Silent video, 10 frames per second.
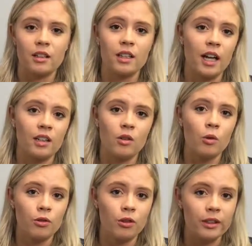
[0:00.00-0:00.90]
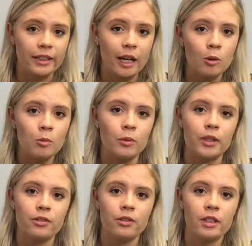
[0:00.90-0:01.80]
can an orthotic help
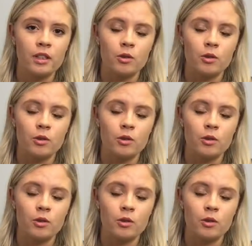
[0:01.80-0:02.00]
with?